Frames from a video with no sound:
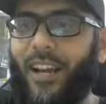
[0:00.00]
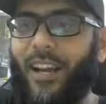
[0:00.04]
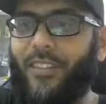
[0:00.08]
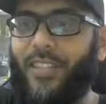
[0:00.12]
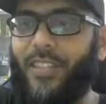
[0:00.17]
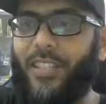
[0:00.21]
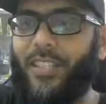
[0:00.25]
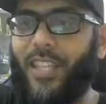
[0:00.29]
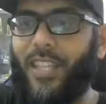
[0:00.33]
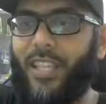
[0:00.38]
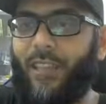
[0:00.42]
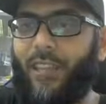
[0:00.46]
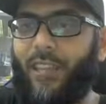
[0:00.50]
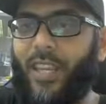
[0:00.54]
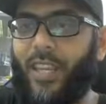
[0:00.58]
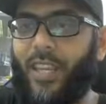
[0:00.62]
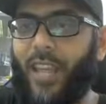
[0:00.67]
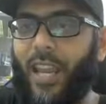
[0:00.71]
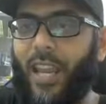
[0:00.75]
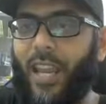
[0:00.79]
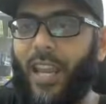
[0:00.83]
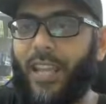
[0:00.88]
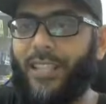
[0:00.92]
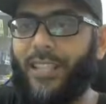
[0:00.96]
Just giving an
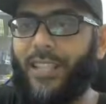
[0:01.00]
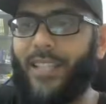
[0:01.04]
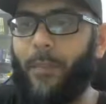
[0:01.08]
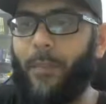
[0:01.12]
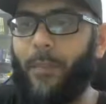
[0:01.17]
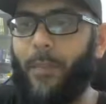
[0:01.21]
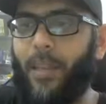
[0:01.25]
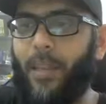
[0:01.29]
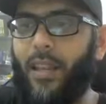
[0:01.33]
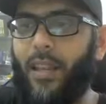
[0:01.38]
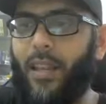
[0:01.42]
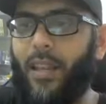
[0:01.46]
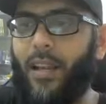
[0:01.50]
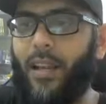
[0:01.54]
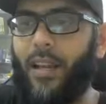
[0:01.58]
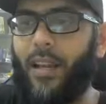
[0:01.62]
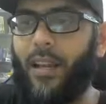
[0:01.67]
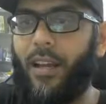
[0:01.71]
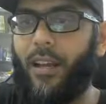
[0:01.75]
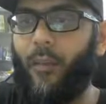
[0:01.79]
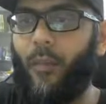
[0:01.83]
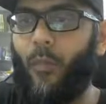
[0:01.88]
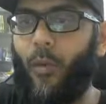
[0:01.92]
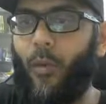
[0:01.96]
example.
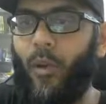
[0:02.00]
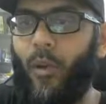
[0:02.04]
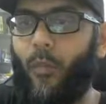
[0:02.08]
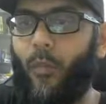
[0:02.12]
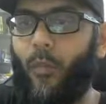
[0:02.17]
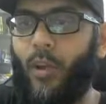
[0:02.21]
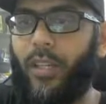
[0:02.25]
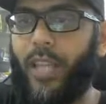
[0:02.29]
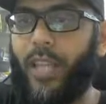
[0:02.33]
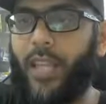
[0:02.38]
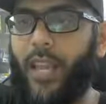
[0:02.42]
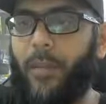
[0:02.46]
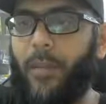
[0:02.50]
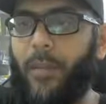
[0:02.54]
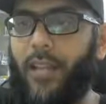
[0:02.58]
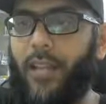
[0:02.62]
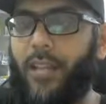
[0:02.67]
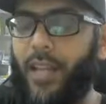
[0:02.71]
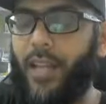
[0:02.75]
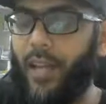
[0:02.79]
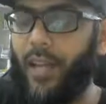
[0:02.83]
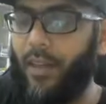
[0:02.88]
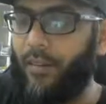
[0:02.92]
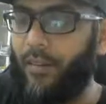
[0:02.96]
What can be
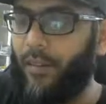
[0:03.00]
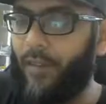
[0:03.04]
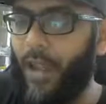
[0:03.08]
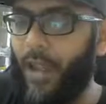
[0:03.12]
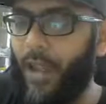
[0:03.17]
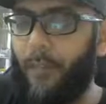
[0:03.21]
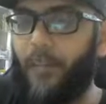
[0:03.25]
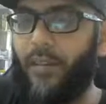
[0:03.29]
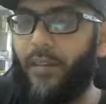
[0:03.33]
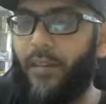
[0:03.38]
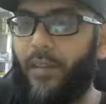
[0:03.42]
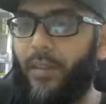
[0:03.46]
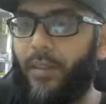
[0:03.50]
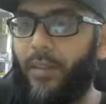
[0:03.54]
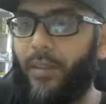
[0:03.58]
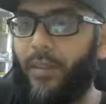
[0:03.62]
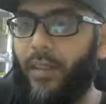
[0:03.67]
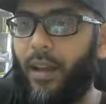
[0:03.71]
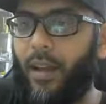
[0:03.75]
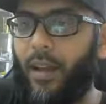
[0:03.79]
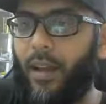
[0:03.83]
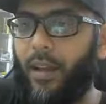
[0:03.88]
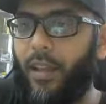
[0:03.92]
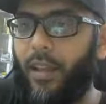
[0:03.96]
done? Happy
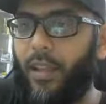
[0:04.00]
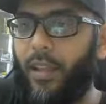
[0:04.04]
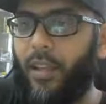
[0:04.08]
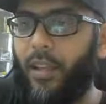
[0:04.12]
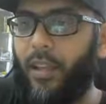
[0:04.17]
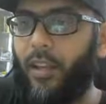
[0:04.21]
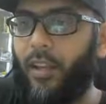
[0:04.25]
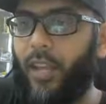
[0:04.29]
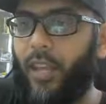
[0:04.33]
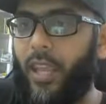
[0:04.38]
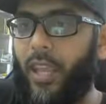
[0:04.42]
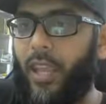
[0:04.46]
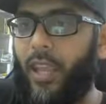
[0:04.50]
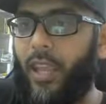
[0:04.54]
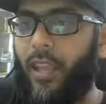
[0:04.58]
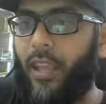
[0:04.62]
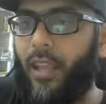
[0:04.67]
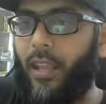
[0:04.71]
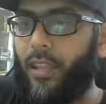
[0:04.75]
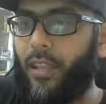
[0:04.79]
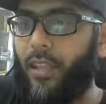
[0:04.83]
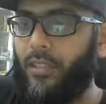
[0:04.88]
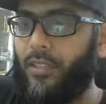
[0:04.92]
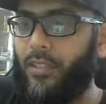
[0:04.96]
Ramadan. Okay,
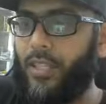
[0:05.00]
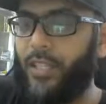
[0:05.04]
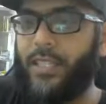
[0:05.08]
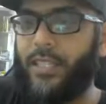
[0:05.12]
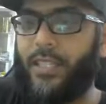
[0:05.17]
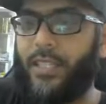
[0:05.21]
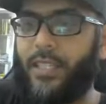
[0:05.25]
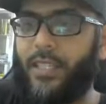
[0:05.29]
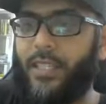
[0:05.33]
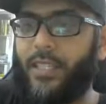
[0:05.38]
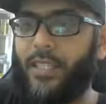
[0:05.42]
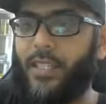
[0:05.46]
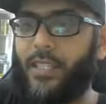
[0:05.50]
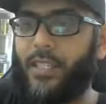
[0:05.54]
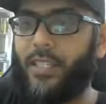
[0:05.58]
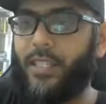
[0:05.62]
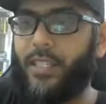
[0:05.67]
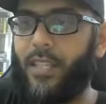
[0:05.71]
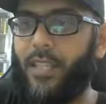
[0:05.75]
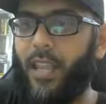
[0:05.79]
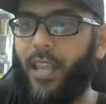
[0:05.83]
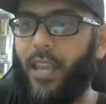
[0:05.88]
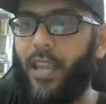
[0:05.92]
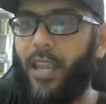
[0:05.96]
just
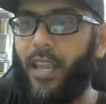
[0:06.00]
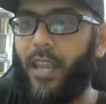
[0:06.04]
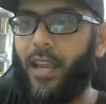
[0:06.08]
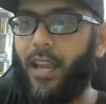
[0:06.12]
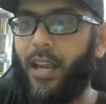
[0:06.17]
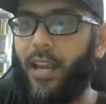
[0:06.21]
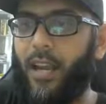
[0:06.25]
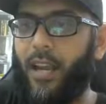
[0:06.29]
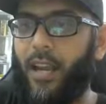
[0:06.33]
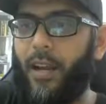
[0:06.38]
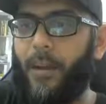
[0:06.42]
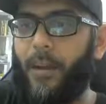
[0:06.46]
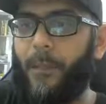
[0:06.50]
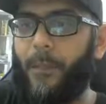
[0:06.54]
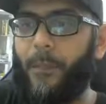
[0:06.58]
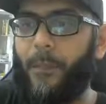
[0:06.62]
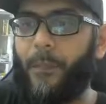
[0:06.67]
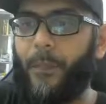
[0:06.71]
say we are